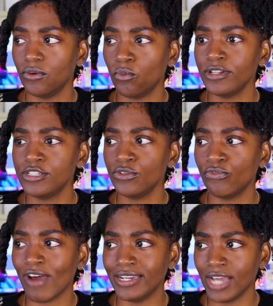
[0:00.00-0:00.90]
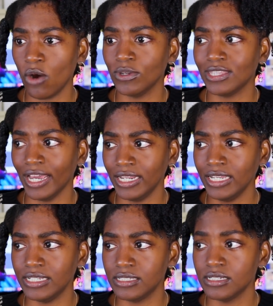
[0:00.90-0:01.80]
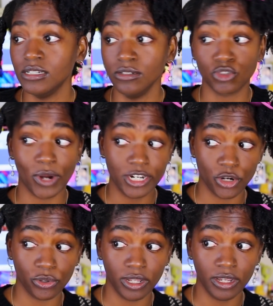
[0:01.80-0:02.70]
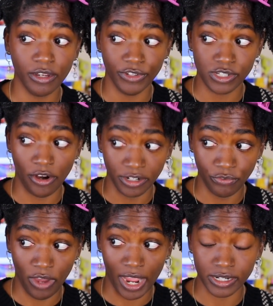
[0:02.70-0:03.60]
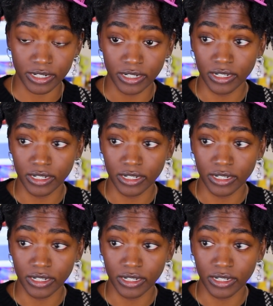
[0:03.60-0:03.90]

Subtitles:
once you find out what that is, try journaling if it's hard to find.